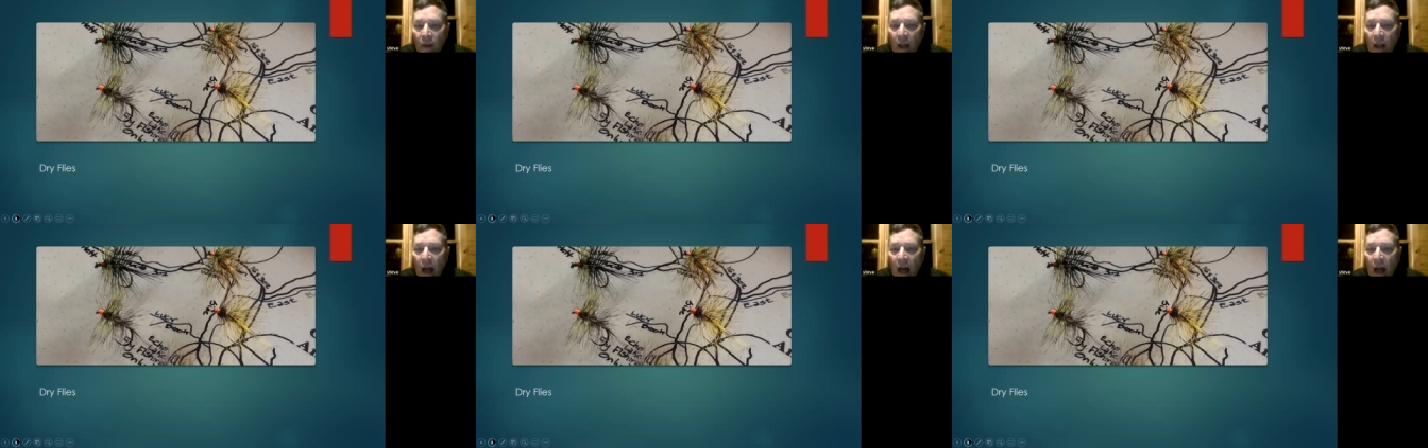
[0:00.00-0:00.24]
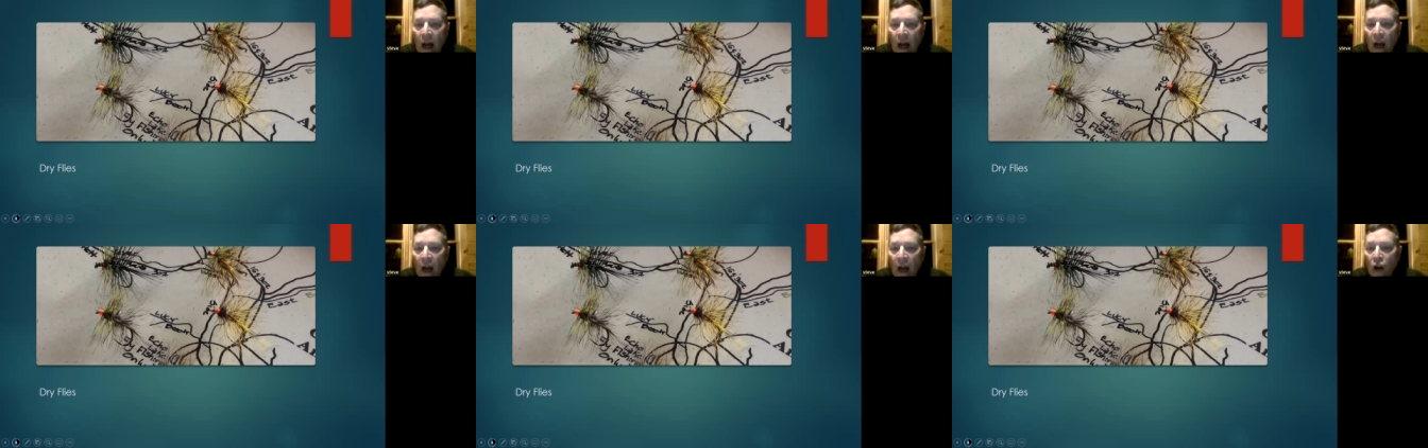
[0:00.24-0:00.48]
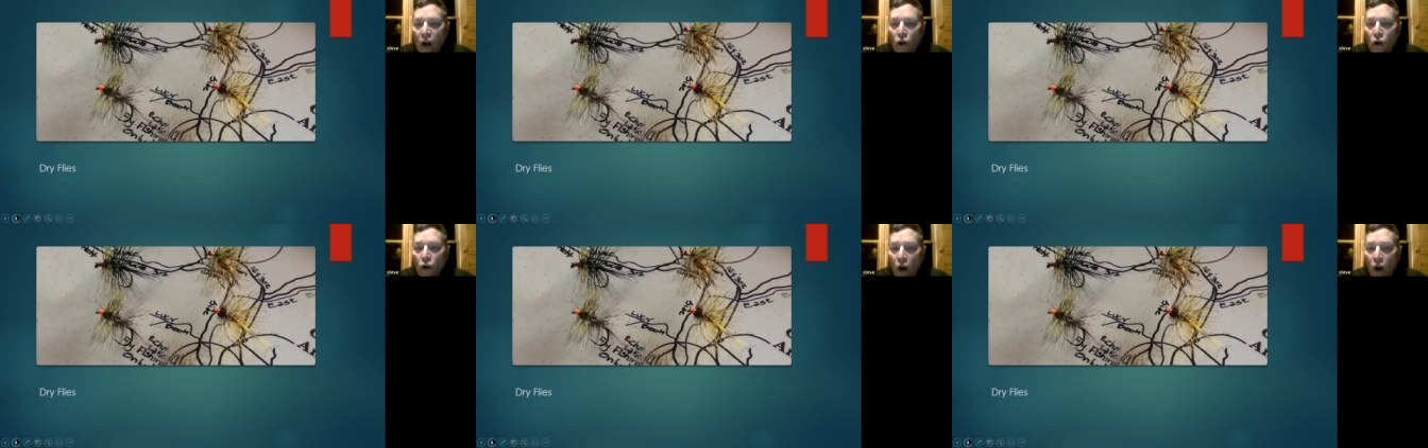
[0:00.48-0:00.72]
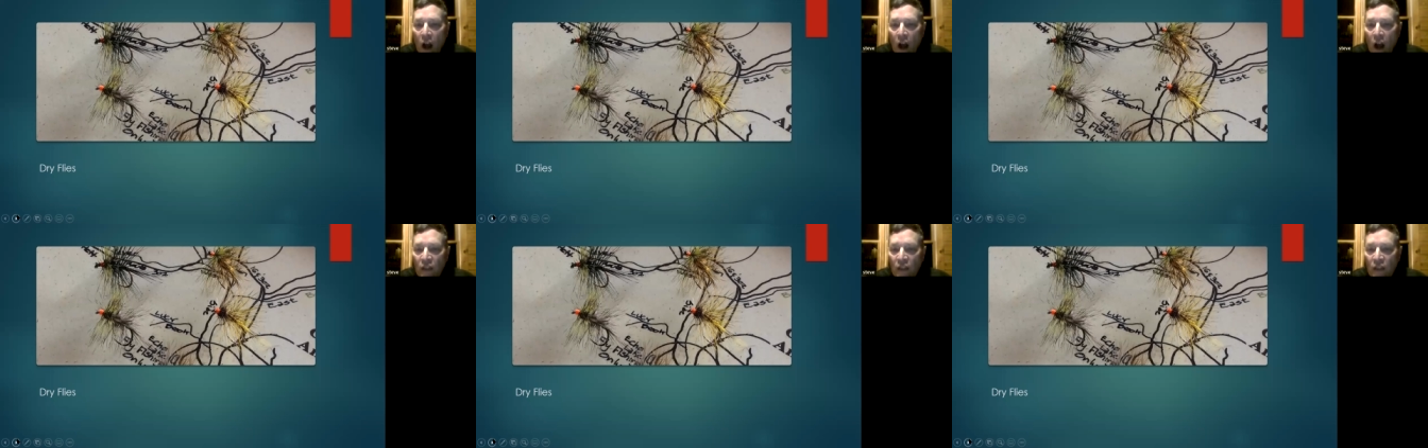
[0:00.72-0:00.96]
Uh,
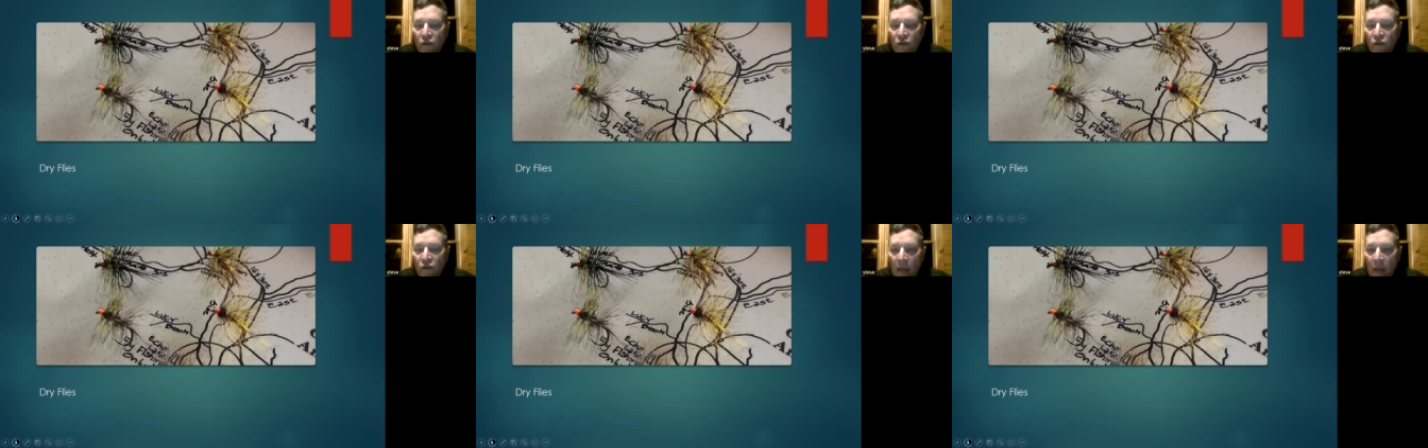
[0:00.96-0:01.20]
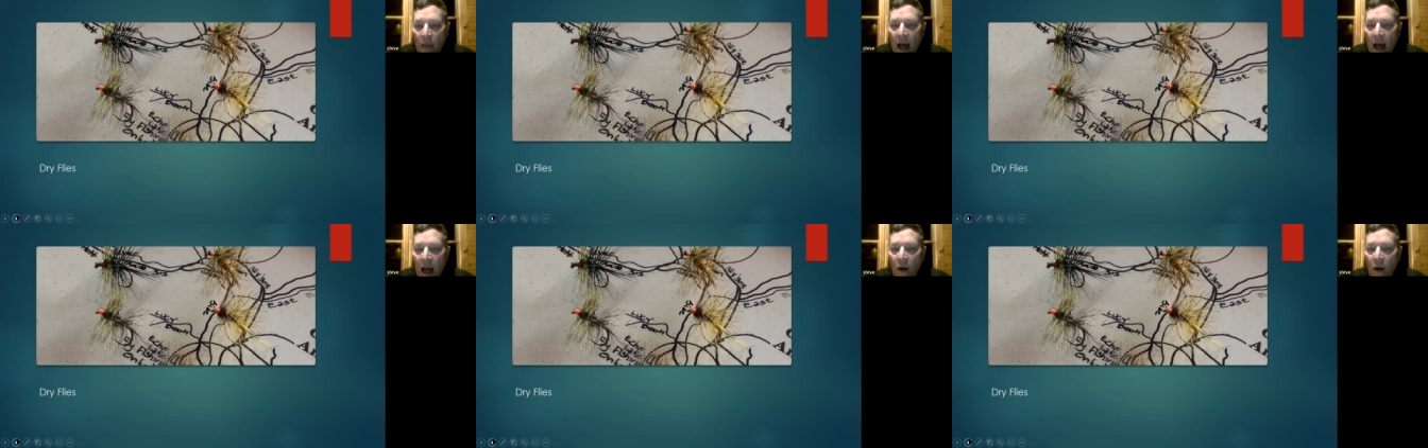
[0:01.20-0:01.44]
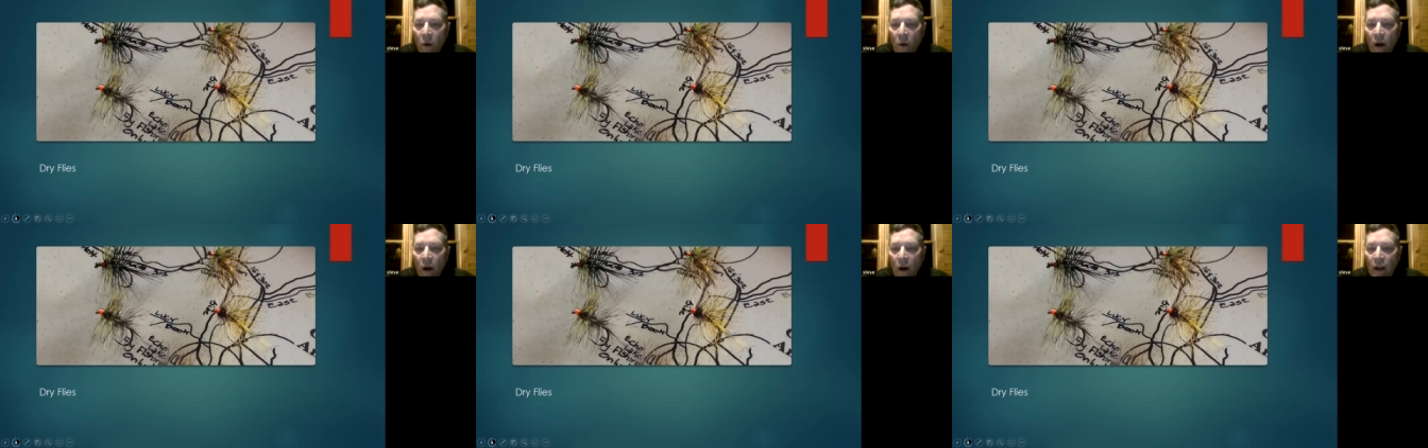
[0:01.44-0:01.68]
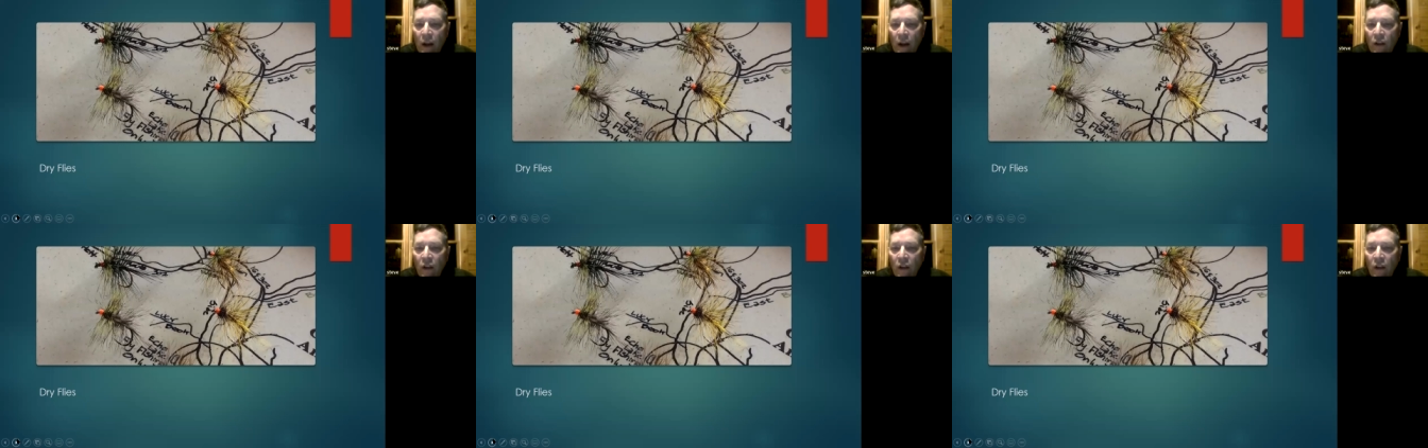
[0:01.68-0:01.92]
across from that one
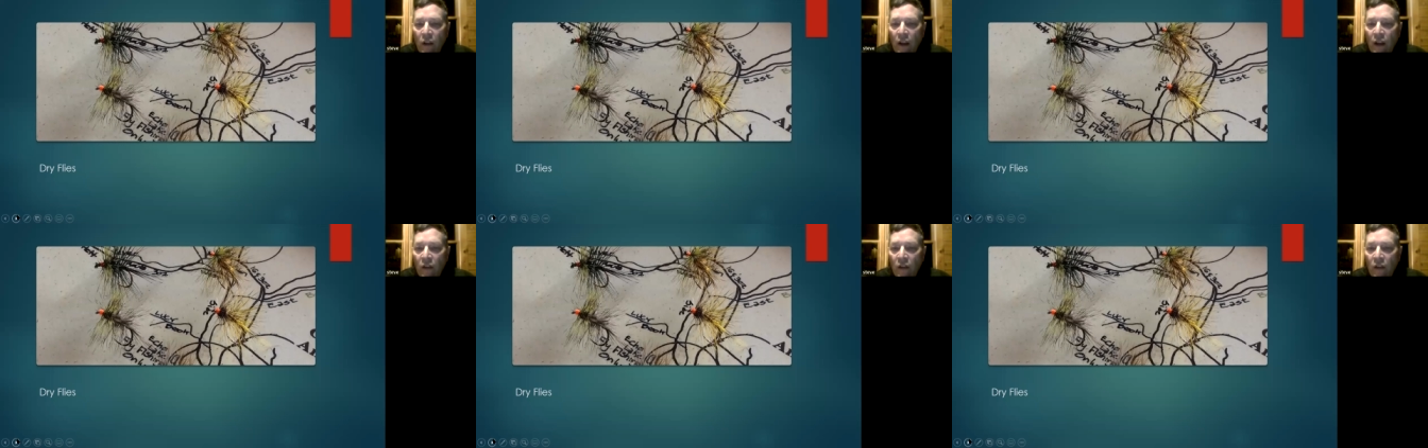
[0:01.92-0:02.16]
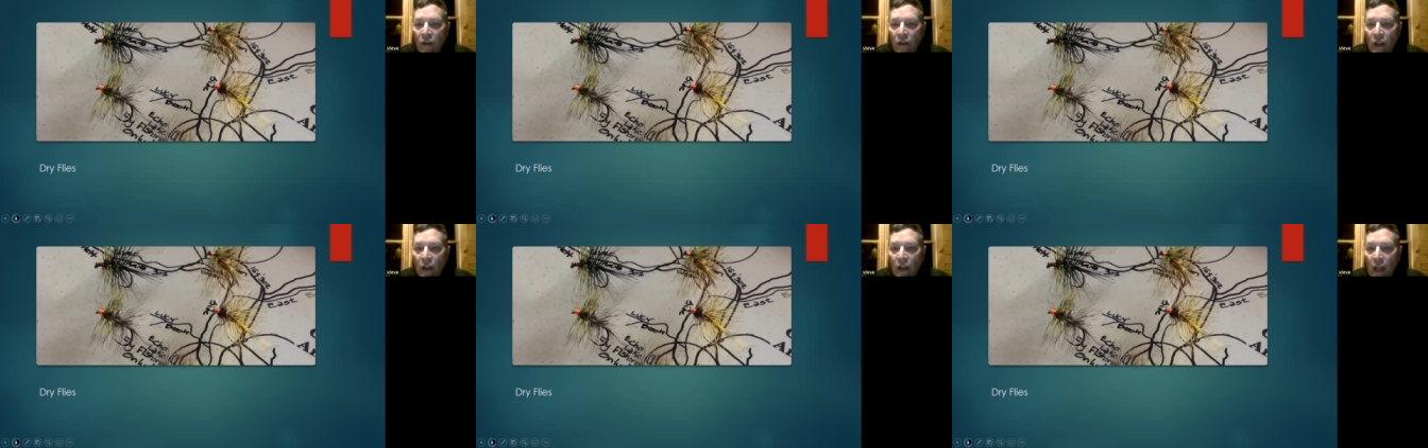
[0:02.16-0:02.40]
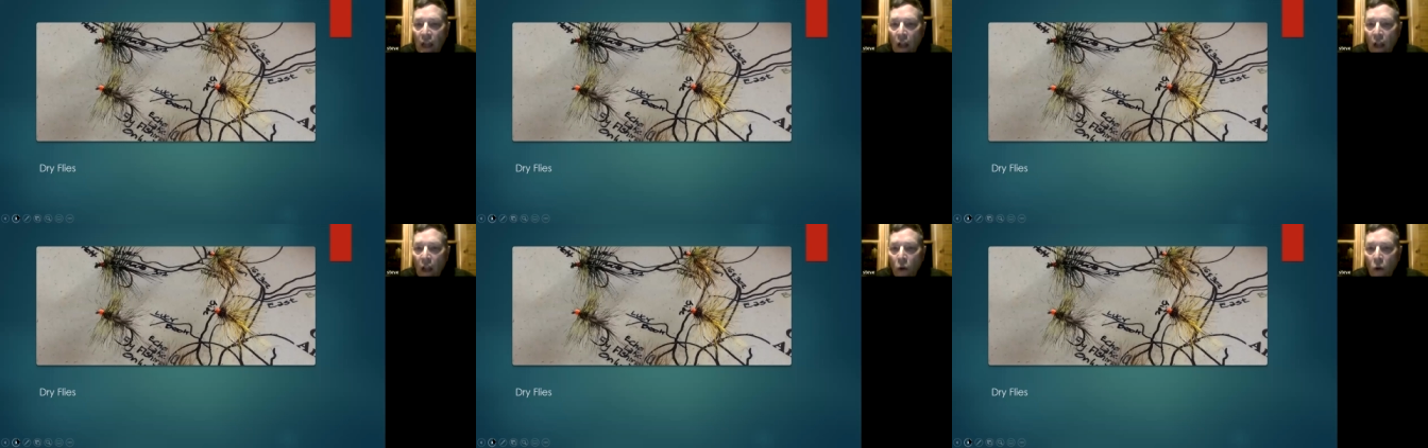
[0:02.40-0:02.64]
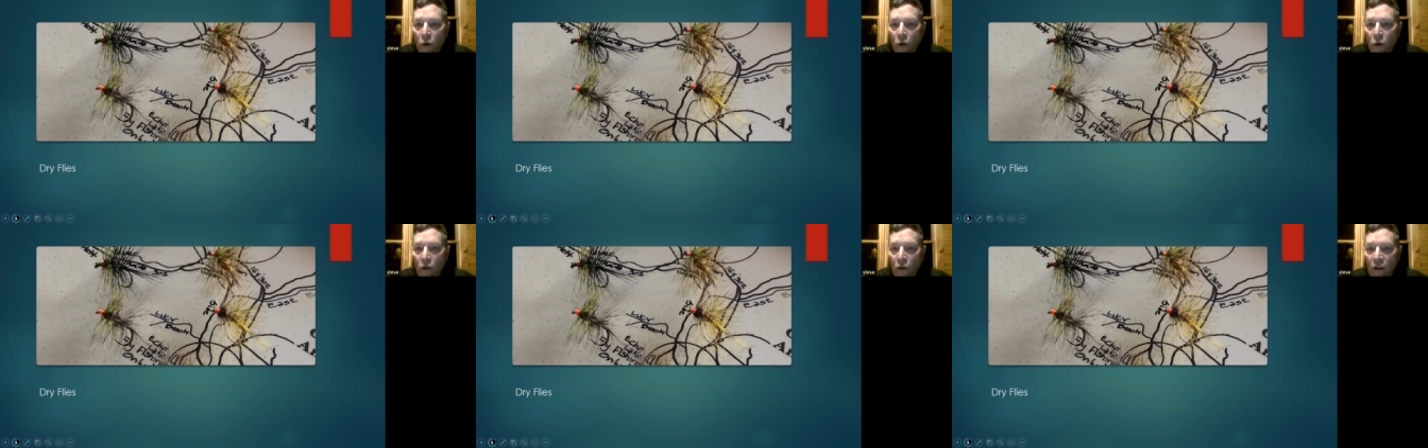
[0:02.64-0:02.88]
is, is a
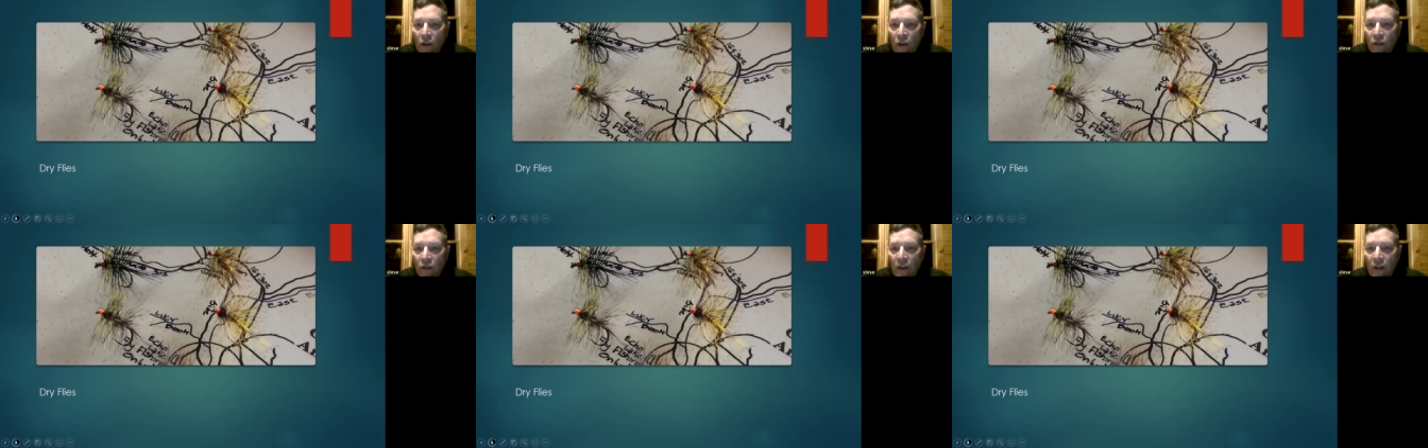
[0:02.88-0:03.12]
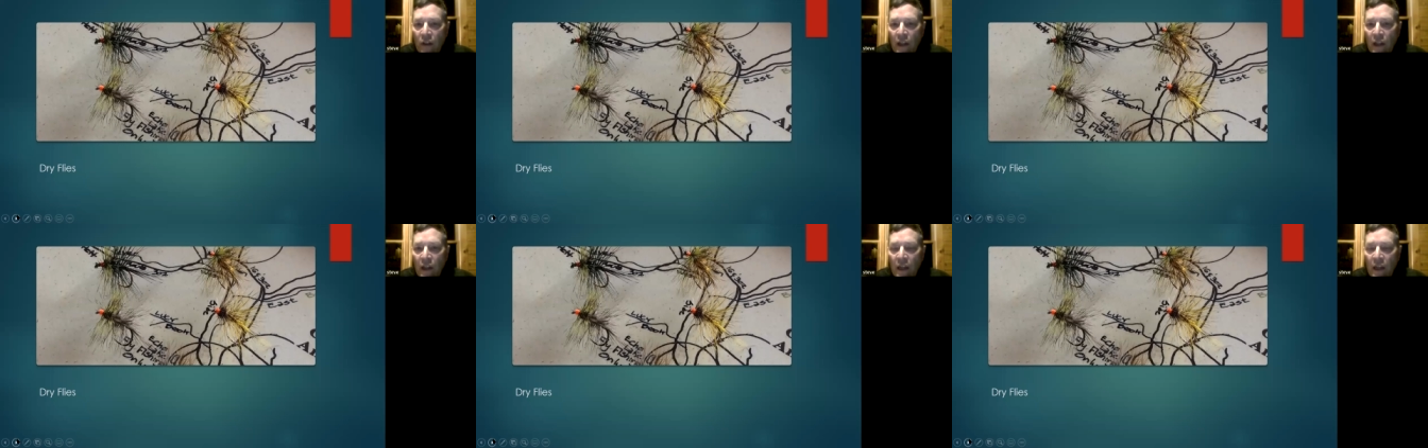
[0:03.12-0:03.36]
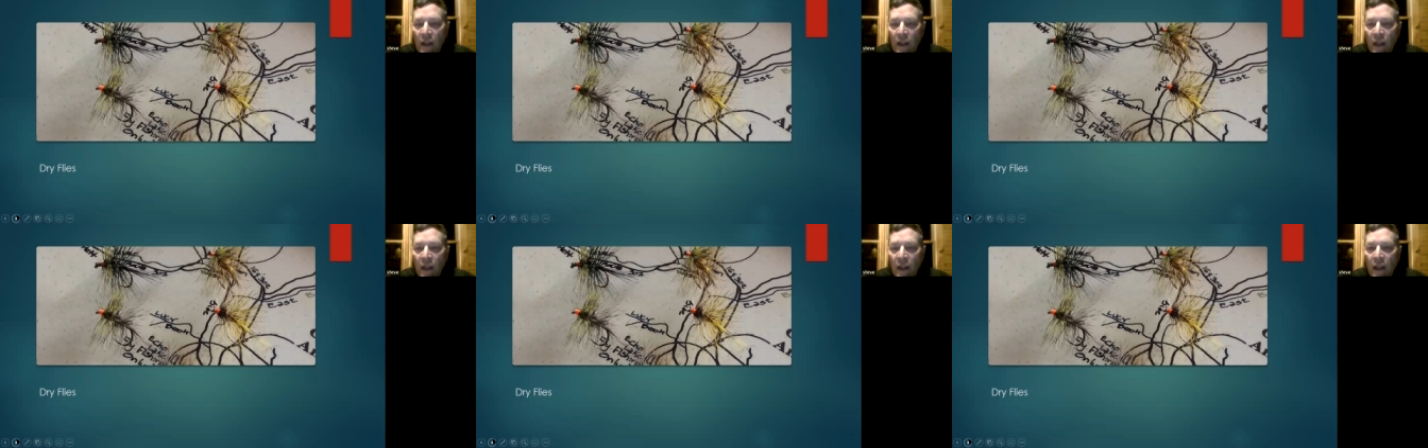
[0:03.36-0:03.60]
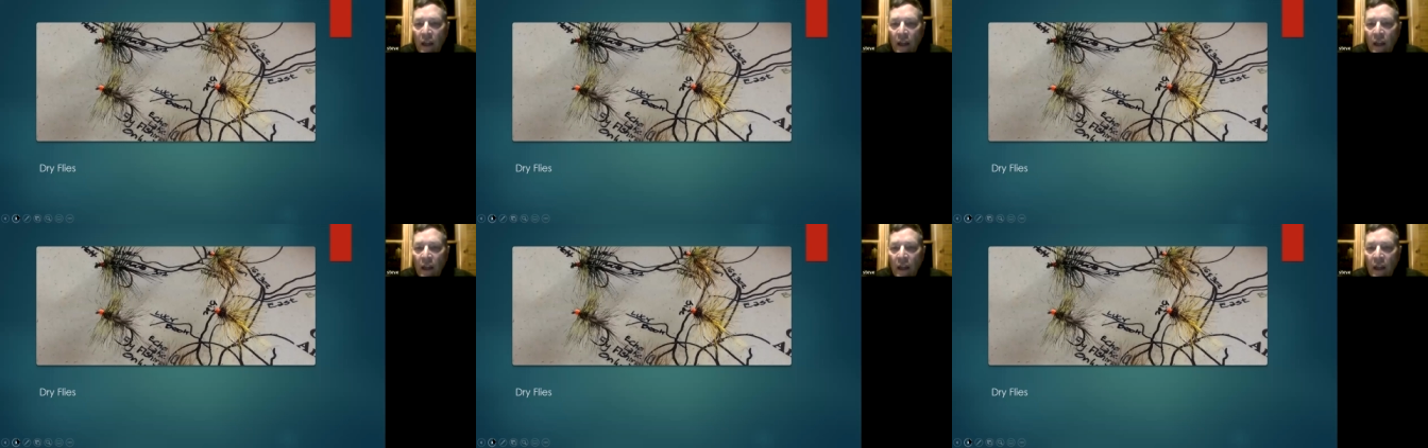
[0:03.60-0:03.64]
yellow grizzly